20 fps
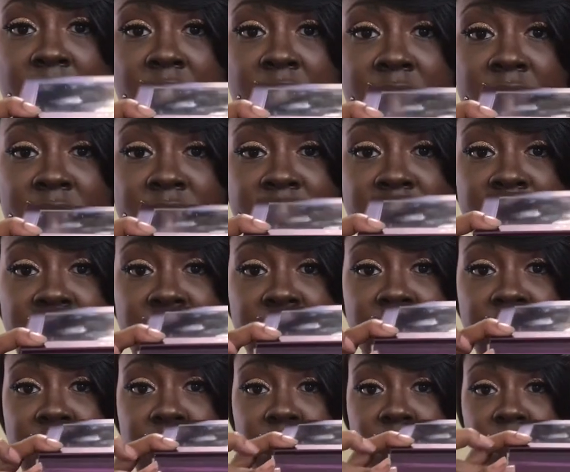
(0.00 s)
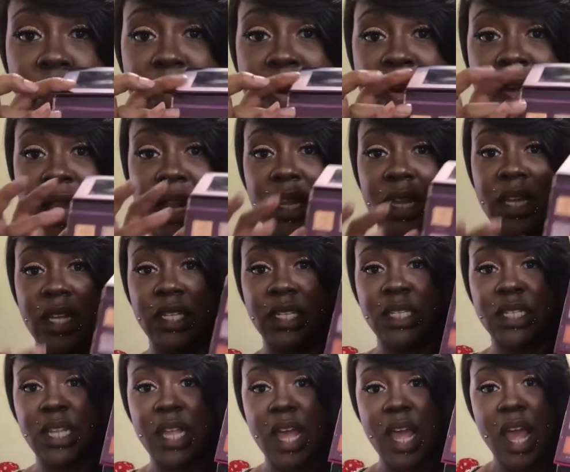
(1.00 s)
out of these two
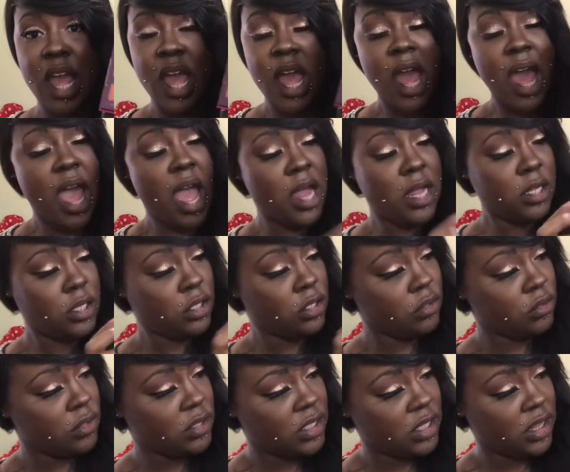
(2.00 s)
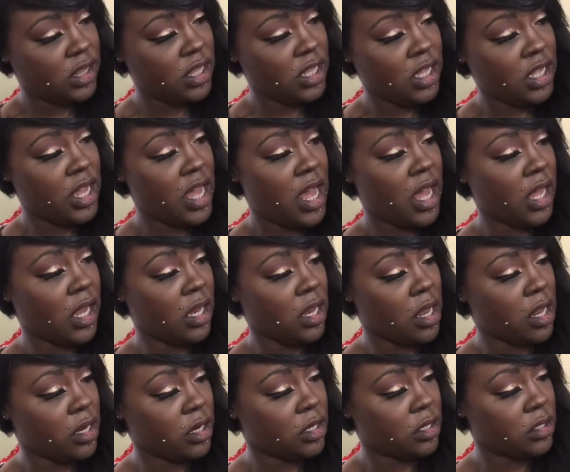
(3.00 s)
palettes, I used the
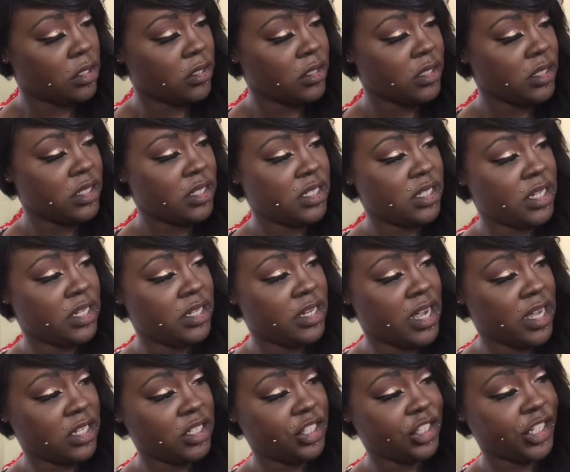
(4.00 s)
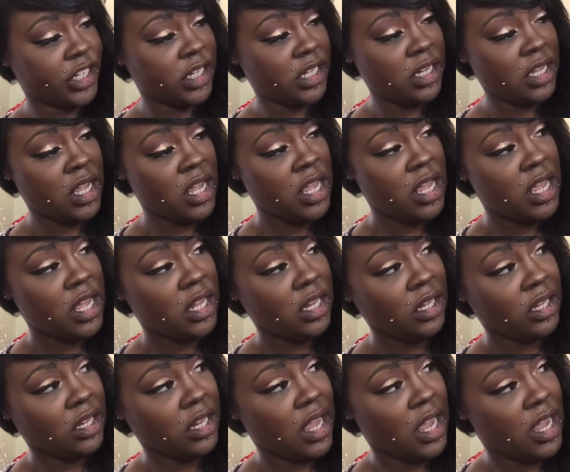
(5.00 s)
color Seduction,
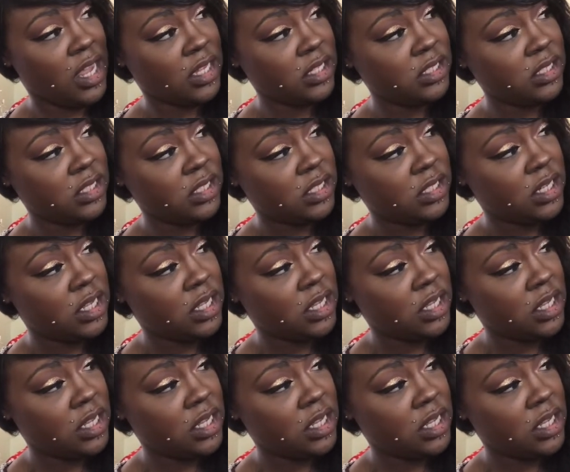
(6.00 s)
Lust,